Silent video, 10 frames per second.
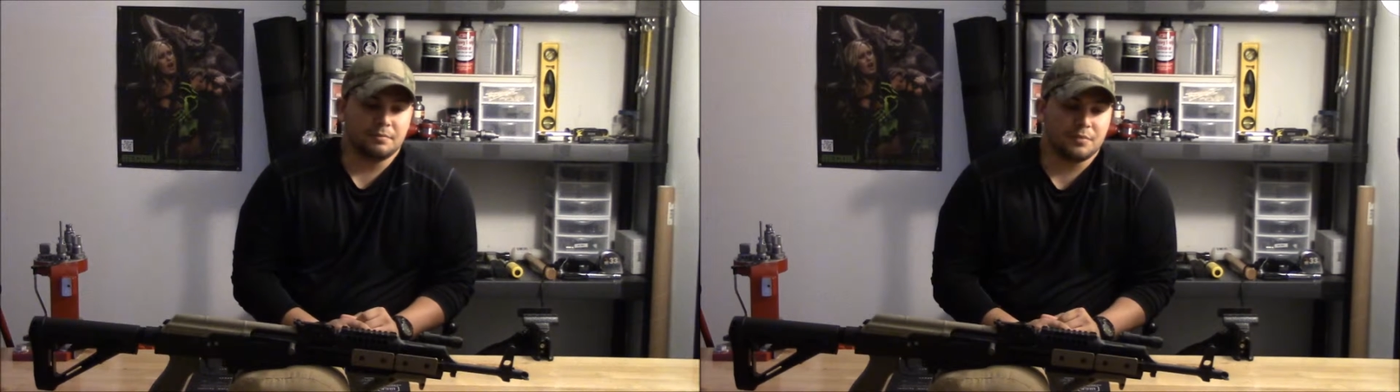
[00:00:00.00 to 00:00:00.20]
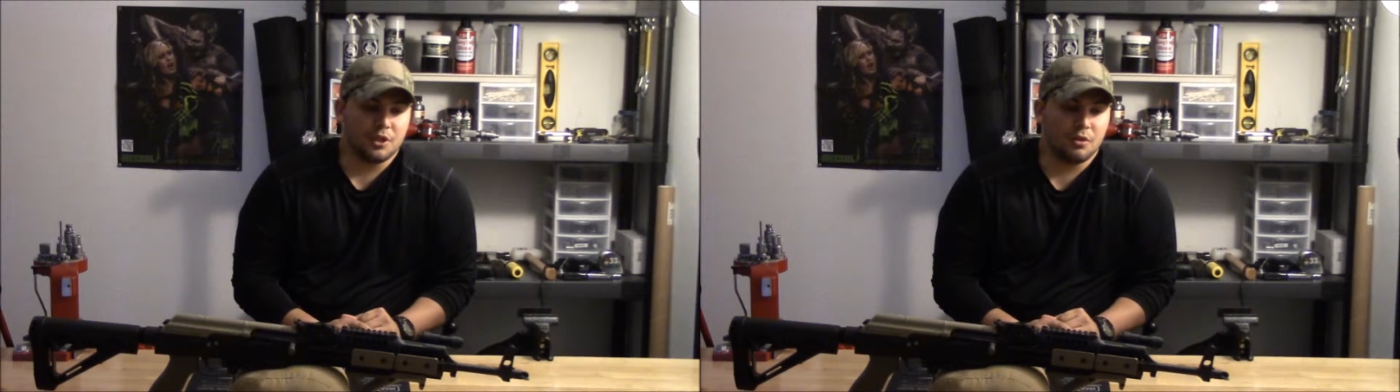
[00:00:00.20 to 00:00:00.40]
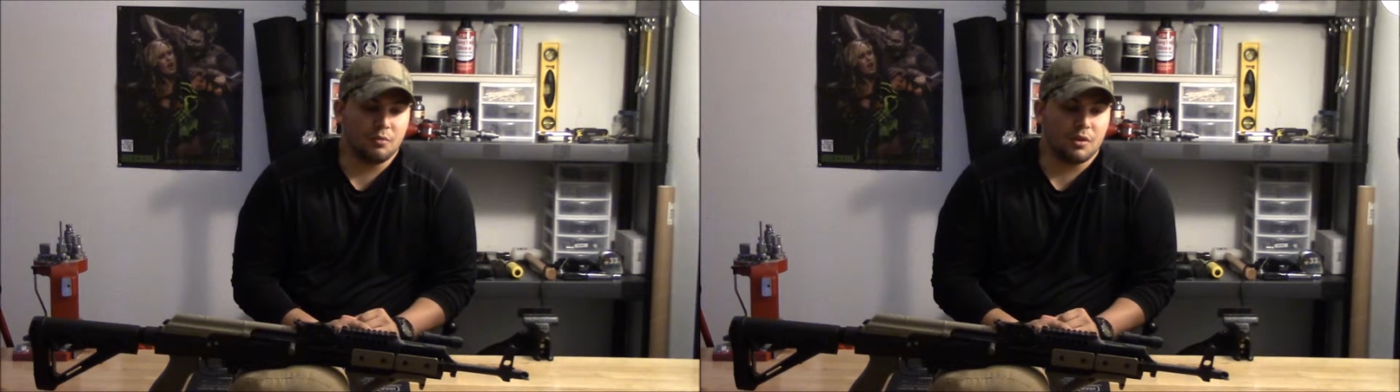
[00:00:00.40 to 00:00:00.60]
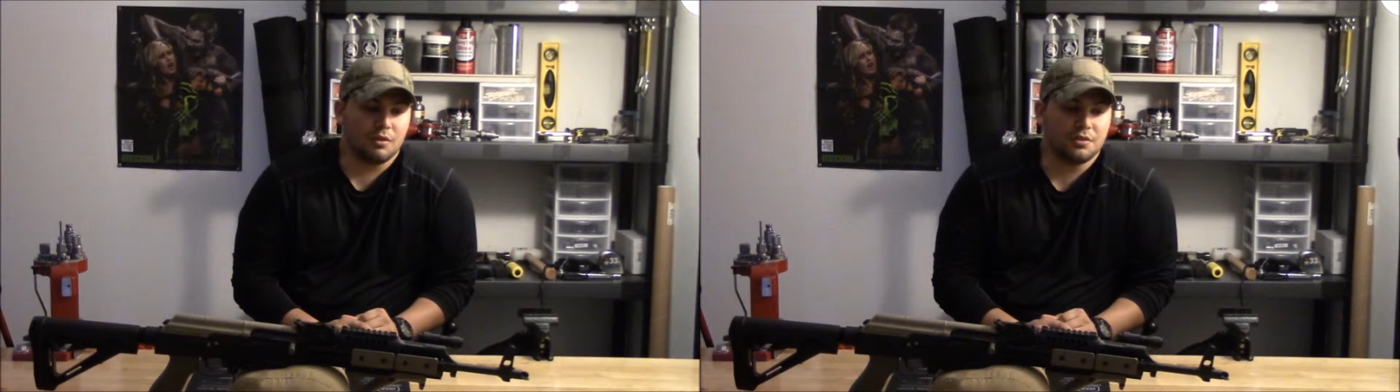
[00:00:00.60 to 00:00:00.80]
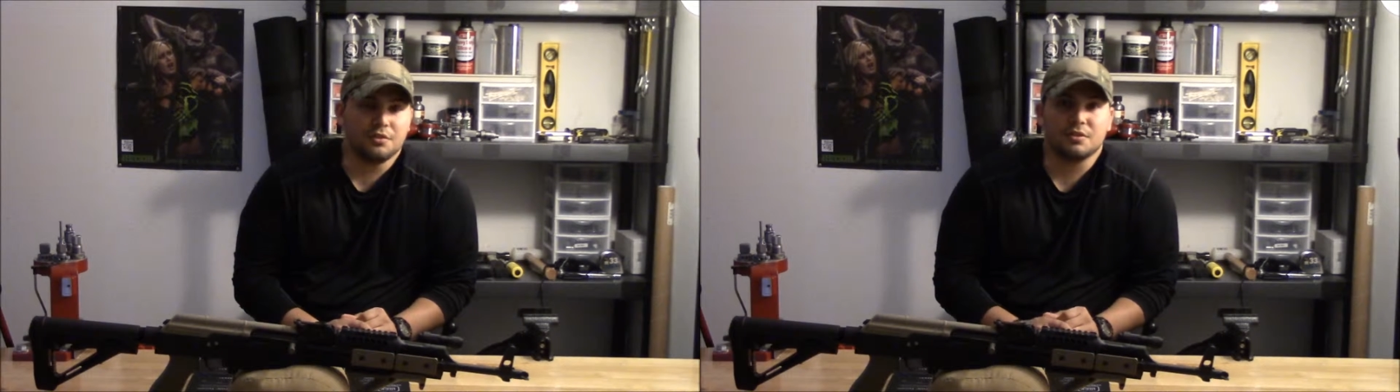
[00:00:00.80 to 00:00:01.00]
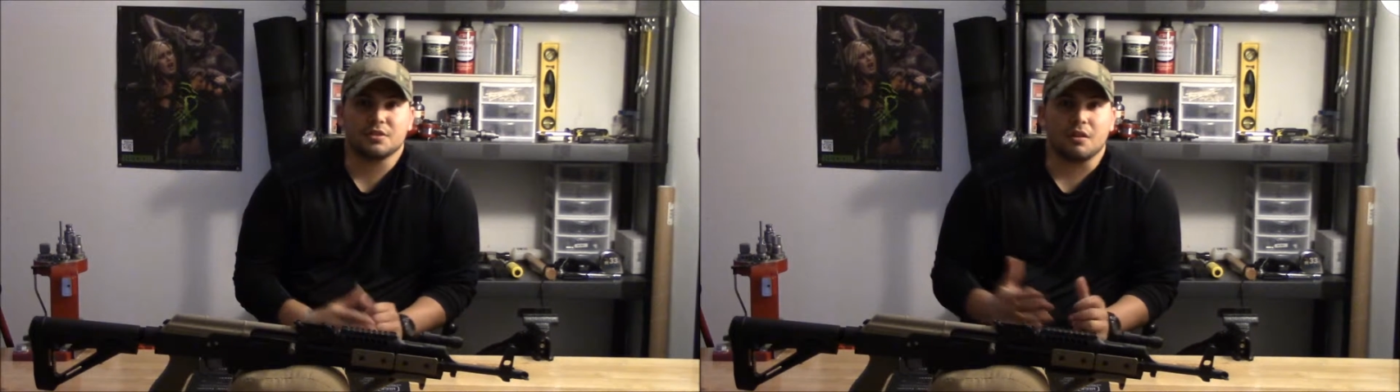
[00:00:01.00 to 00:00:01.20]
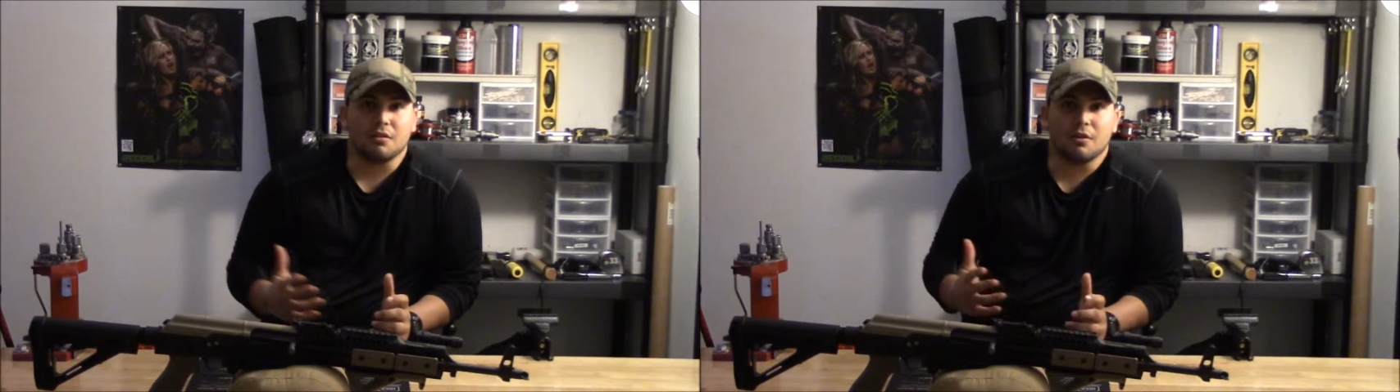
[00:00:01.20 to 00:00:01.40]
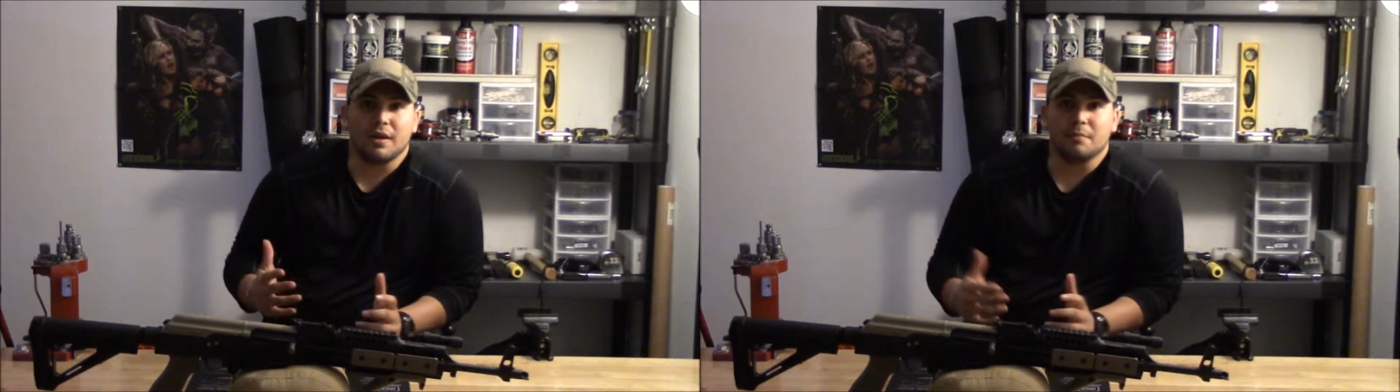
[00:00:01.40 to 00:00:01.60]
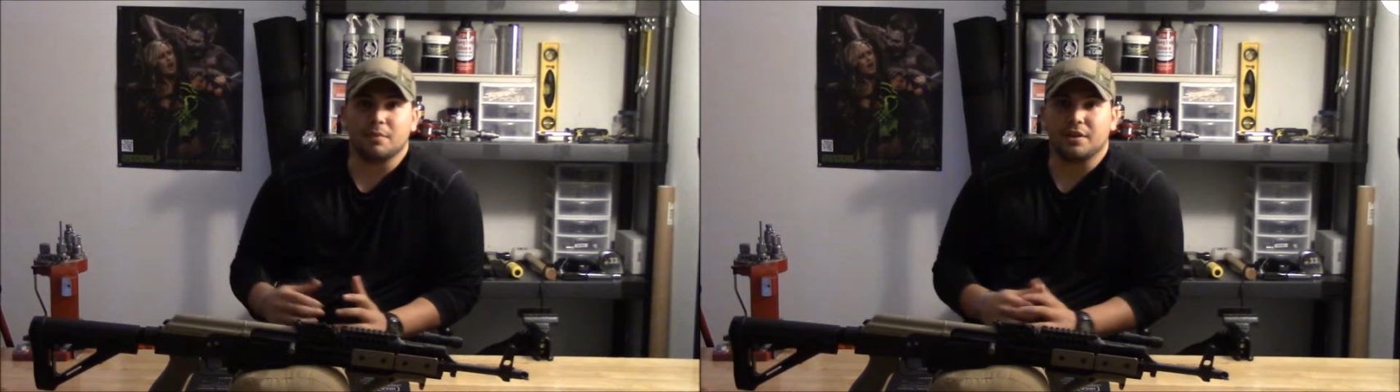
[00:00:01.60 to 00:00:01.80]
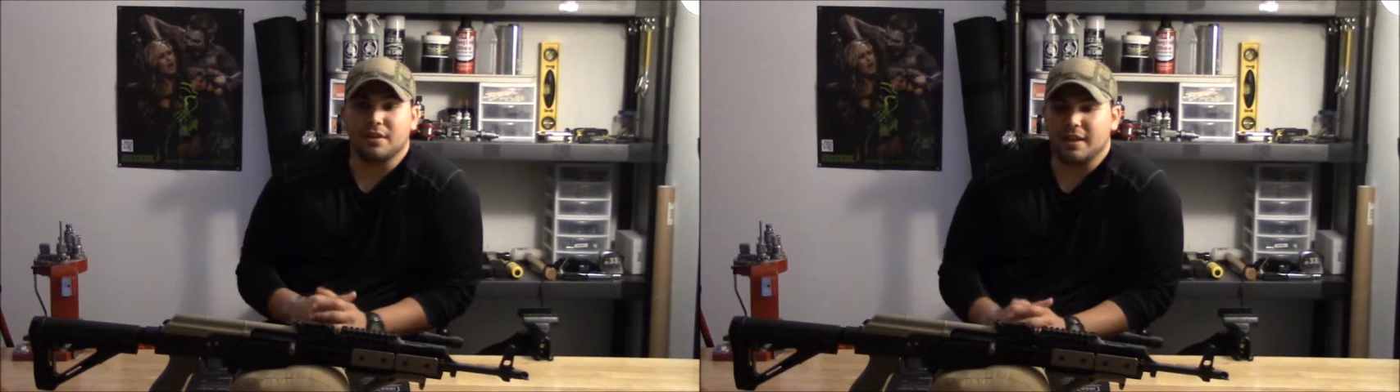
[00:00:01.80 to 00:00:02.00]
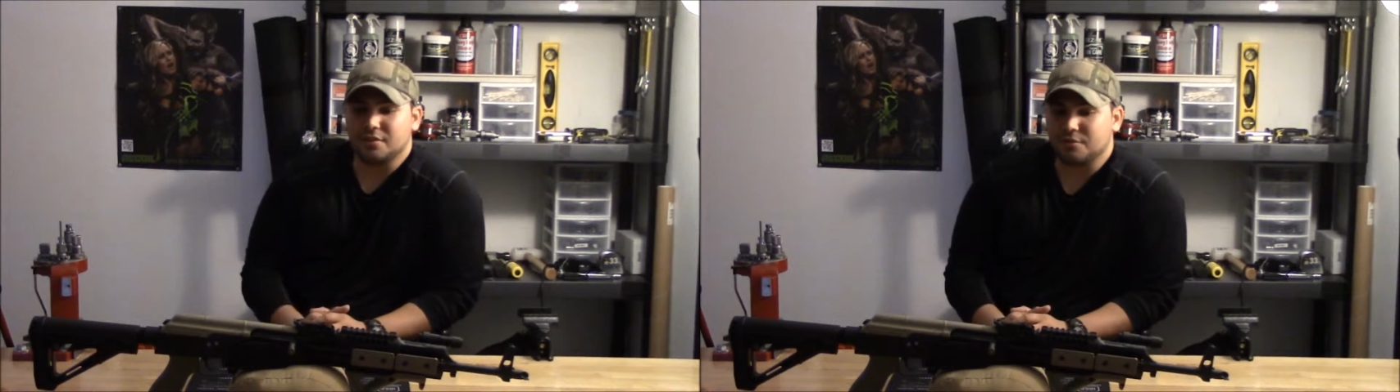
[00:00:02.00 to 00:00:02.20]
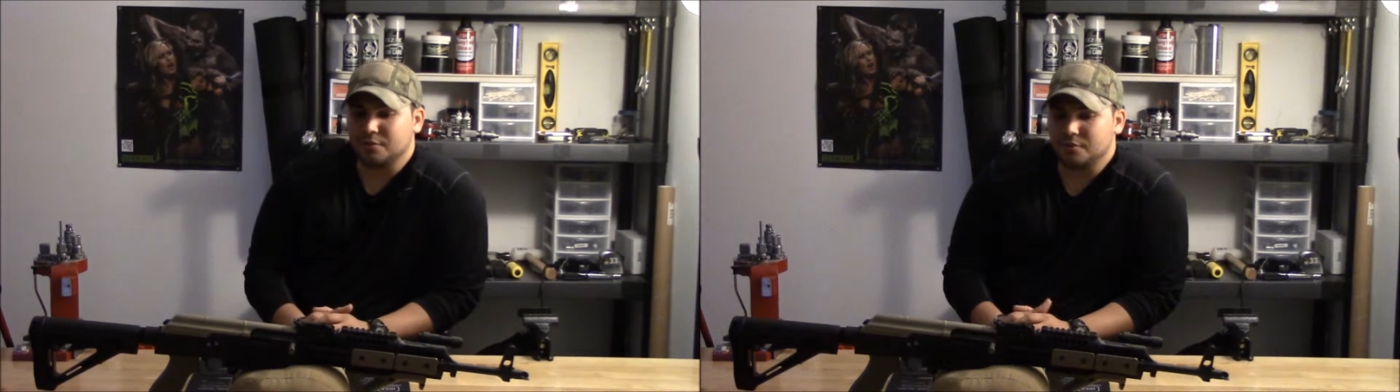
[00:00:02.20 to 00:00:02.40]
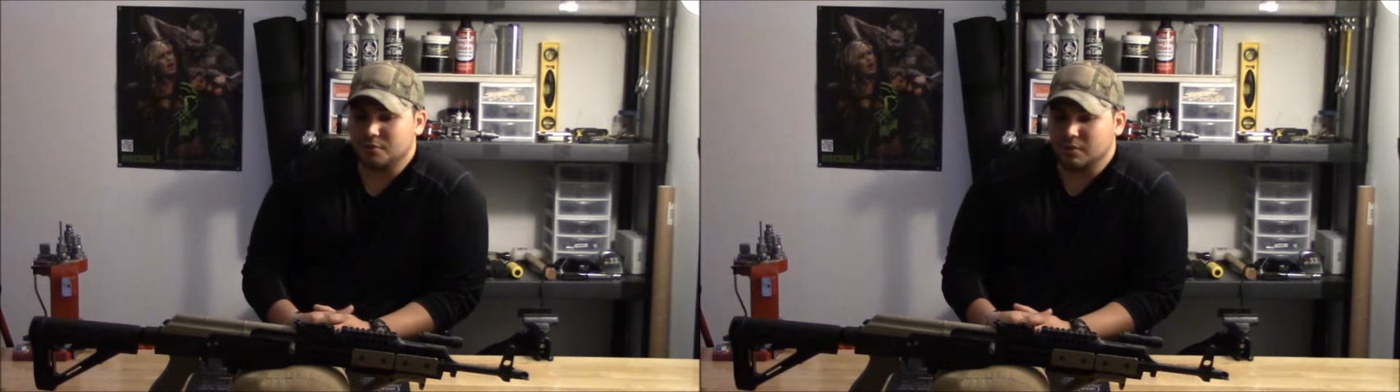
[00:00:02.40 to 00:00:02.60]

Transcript: So what I'll do is I'll go ahead and bring you guys through